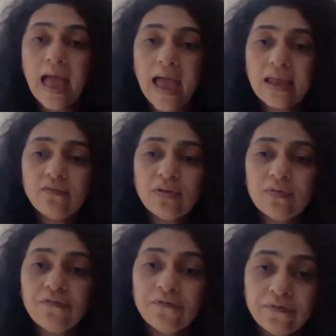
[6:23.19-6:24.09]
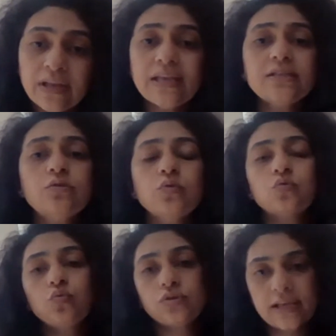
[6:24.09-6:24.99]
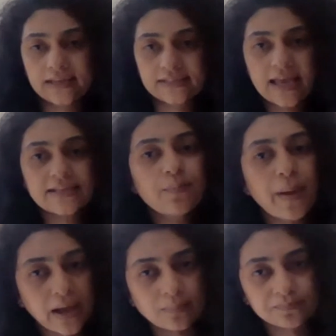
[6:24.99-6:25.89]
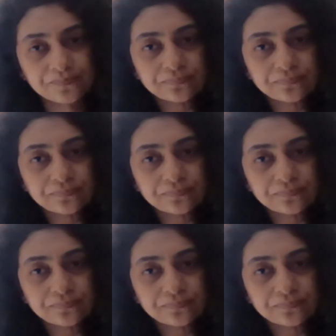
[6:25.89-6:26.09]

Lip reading: and we will freeze those oocytes as a backup.